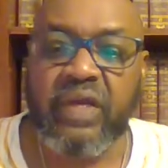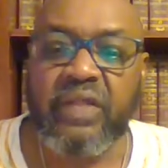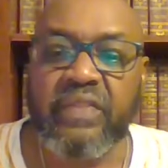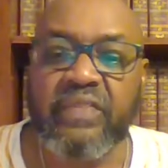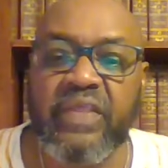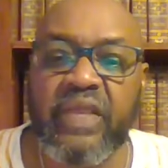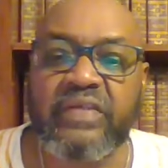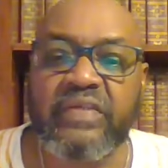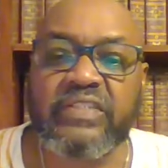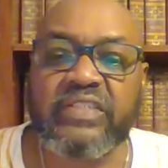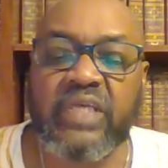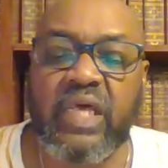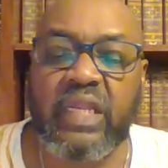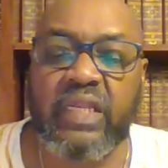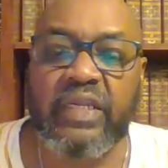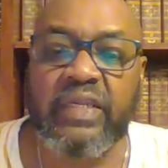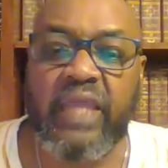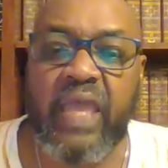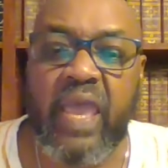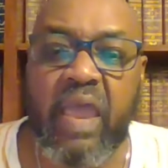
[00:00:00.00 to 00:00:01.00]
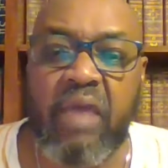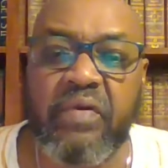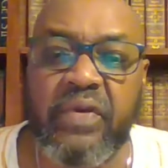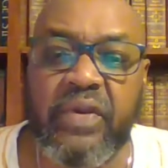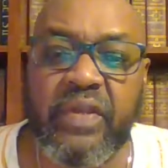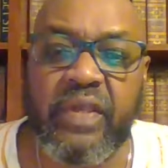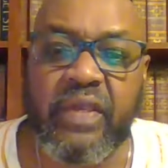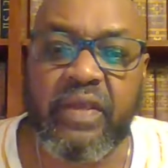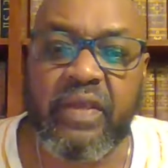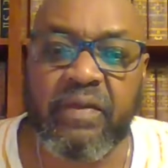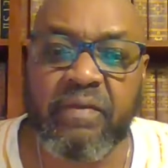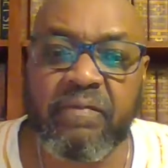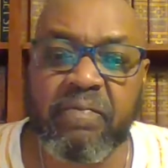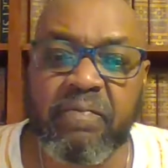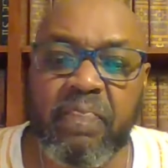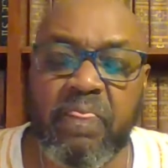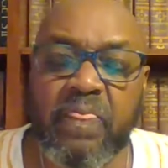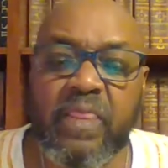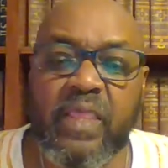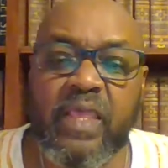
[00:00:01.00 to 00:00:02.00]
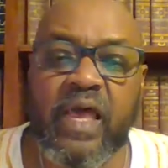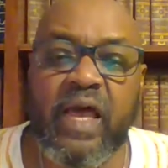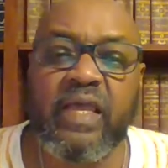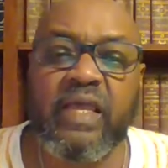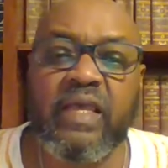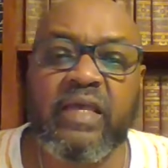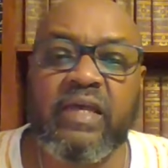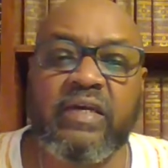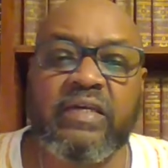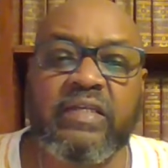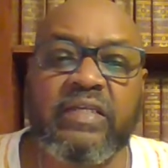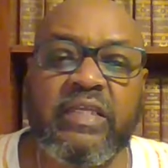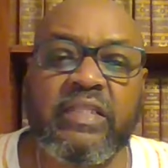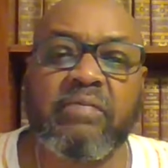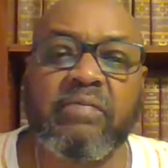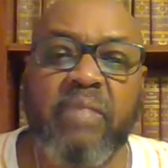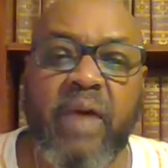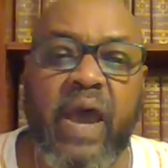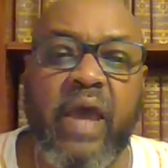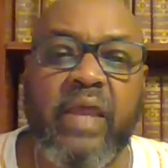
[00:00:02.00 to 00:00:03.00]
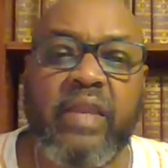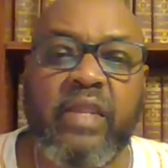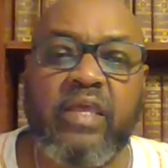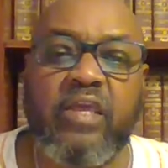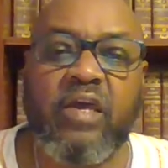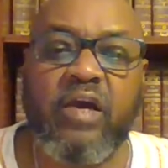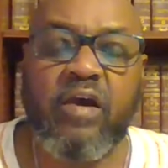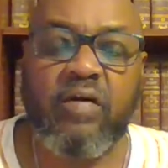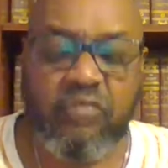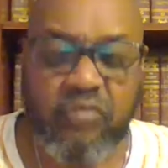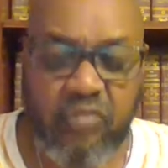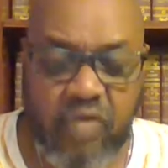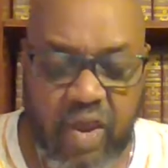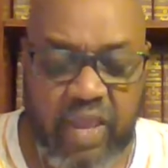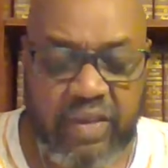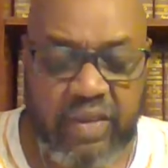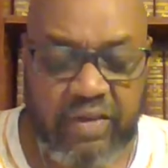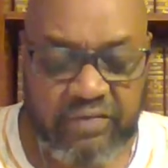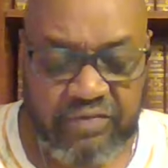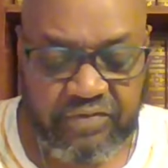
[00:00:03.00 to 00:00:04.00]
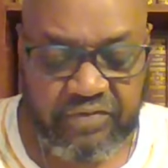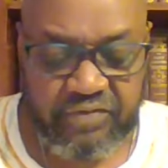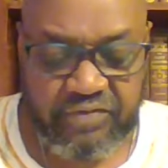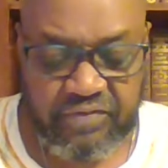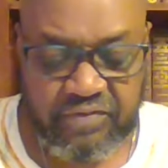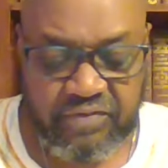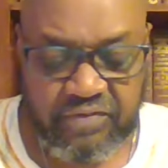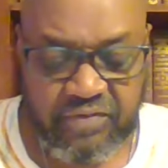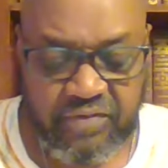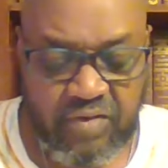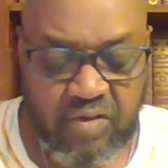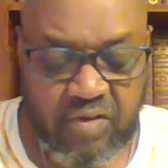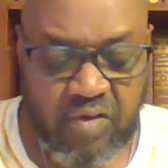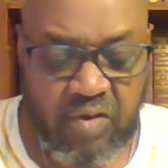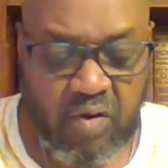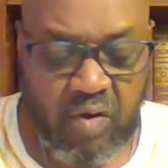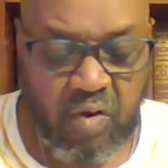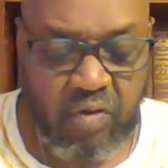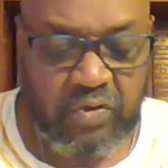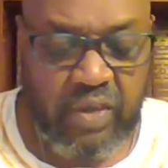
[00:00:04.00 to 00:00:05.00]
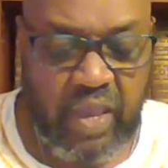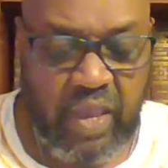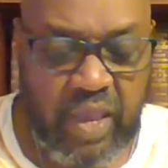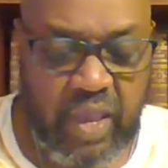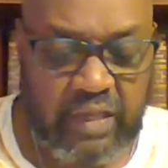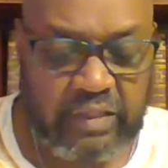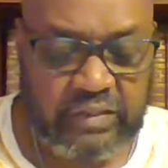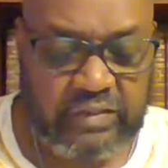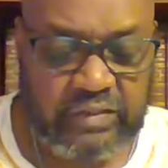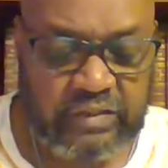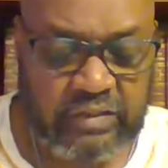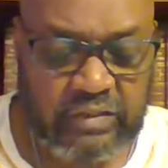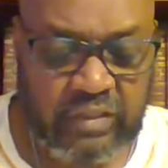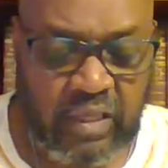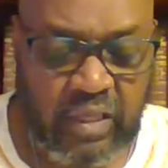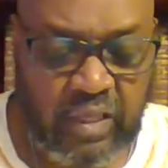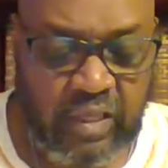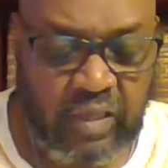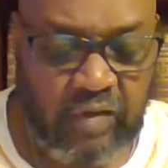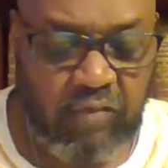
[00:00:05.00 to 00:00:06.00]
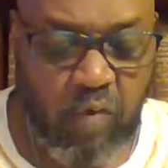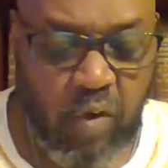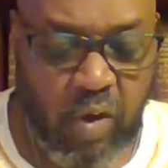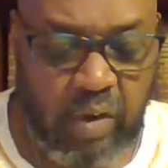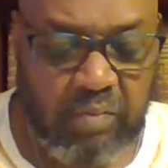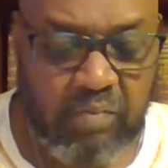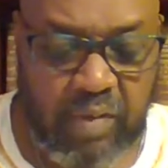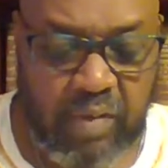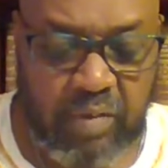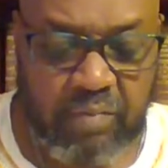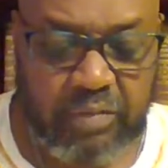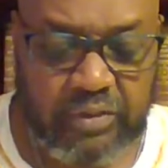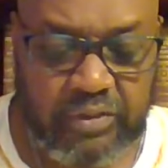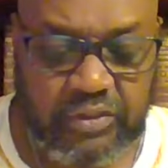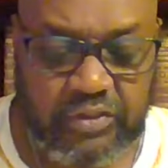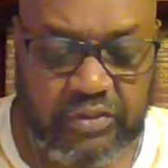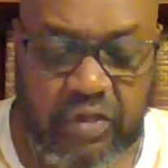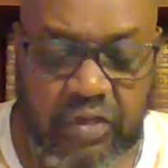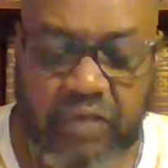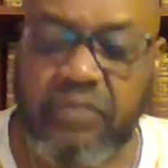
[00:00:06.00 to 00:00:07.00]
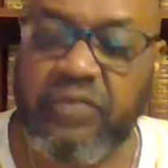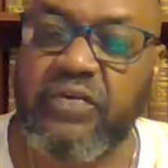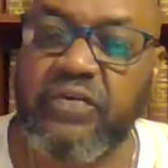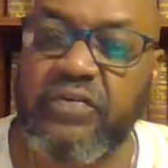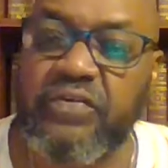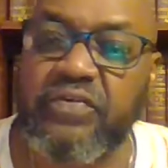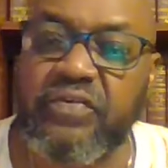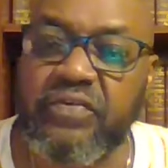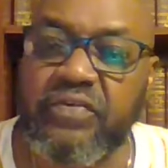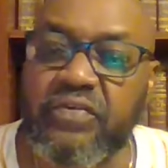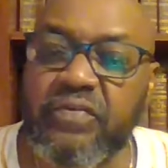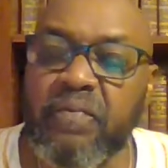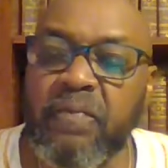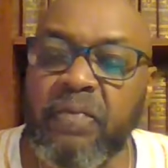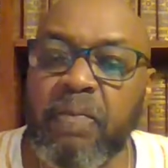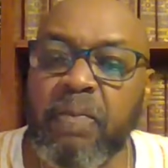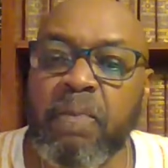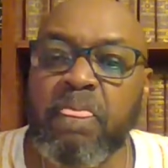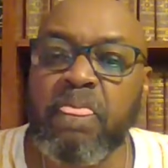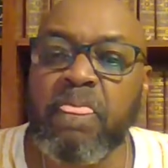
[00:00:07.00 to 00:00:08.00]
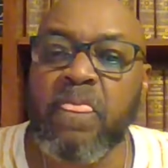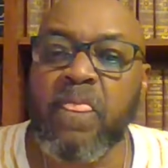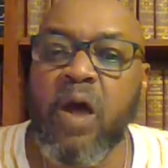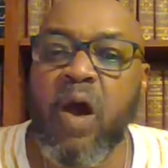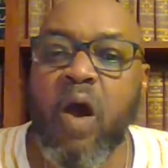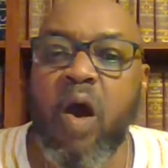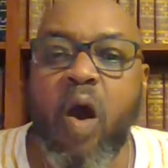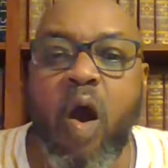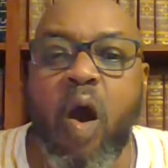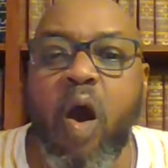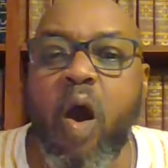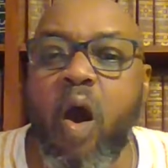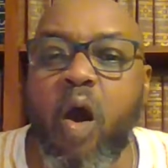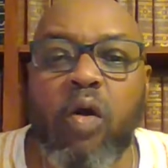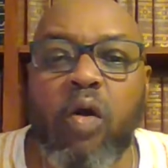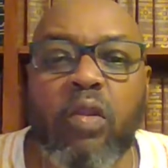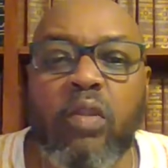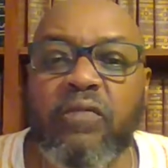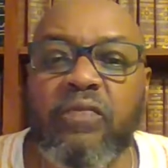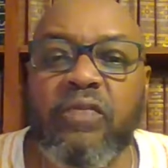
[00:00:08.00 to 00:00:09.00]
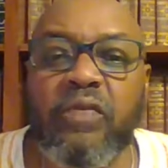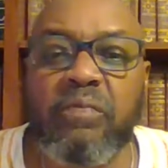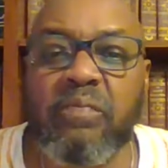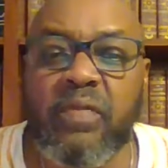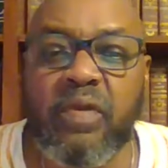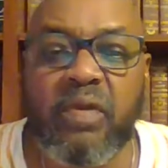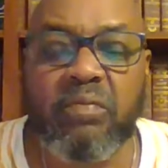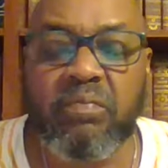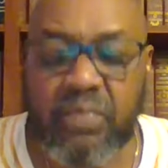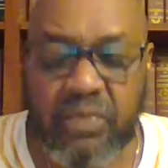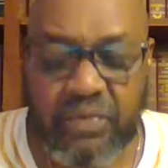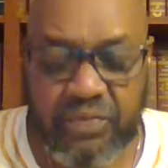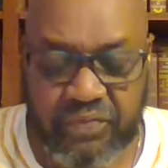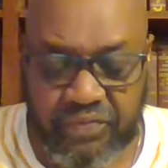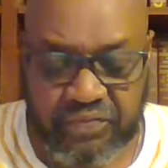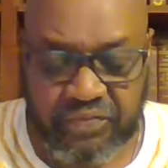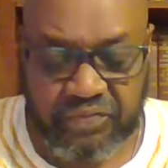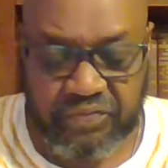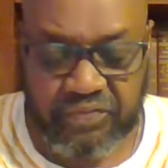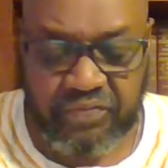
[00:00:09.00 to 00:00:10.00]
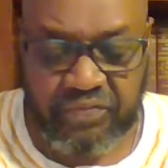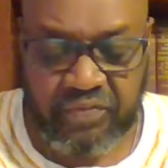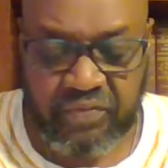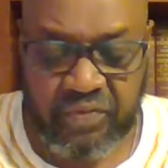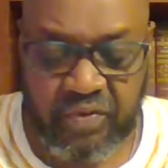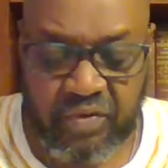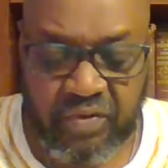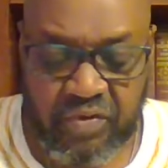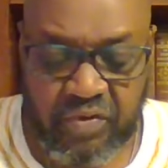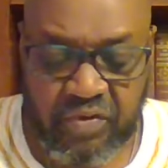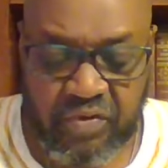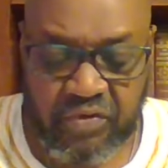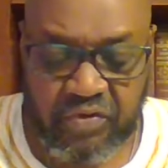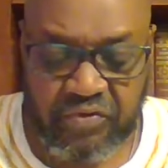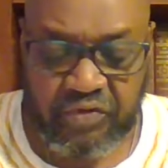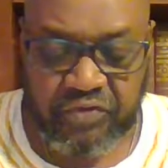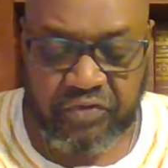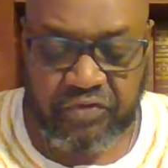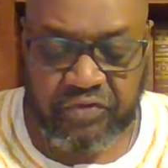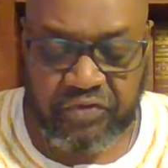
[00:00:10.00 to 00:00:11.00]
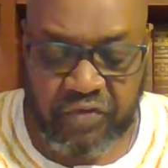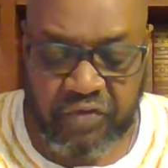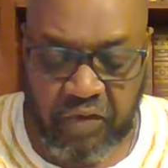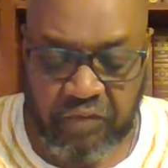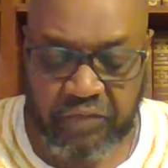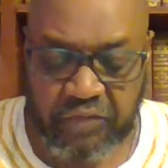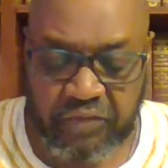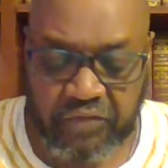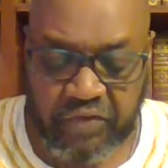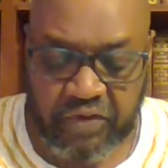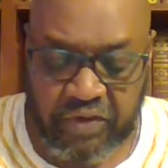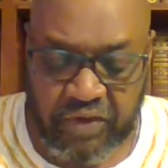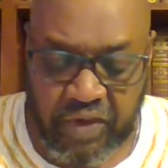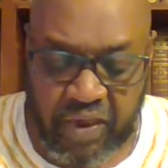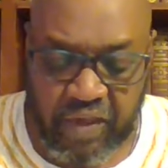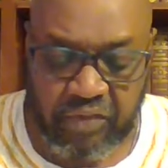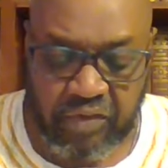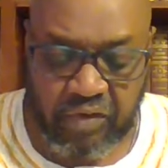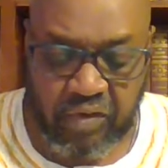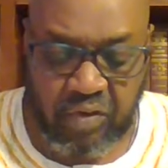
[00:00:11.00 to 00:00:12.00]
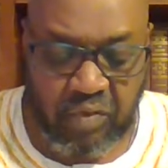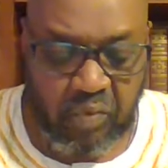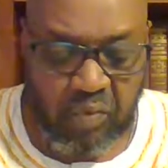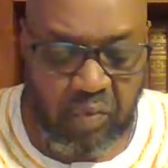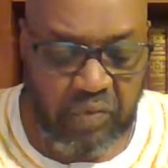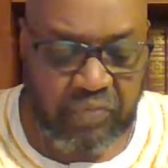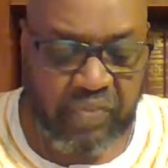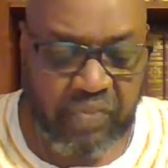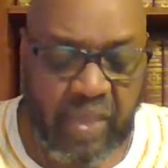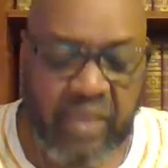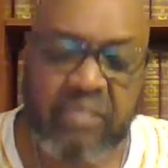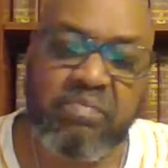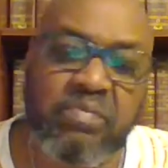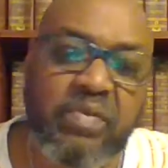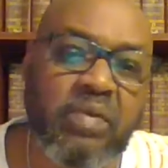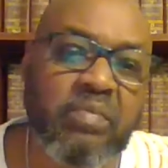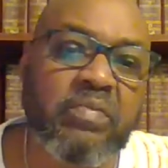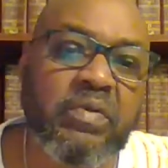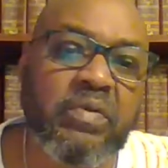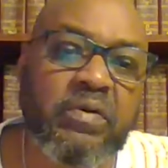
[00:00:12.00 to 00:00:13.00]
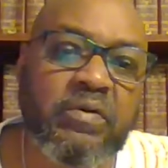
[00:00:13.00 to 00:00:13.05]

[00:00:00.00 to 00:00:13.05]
There's solidarity in the body of Christ. Oh, yes. If one member suffers, all of the members should suffer together with that member.